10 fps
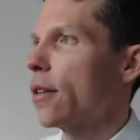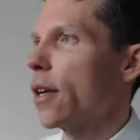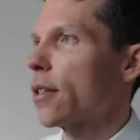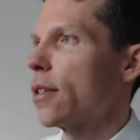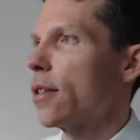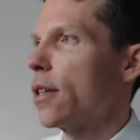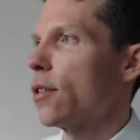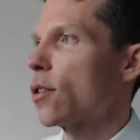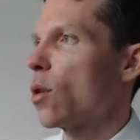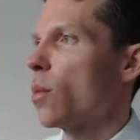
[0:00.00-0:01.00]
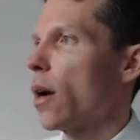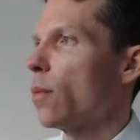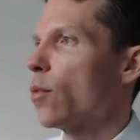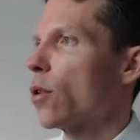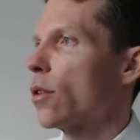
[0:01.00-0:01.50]
Yes, indeed. So am I.
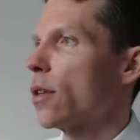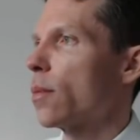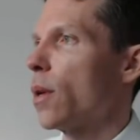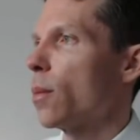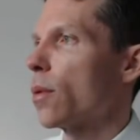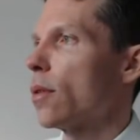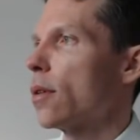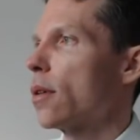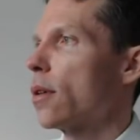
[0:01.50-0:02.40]
Brilliant people.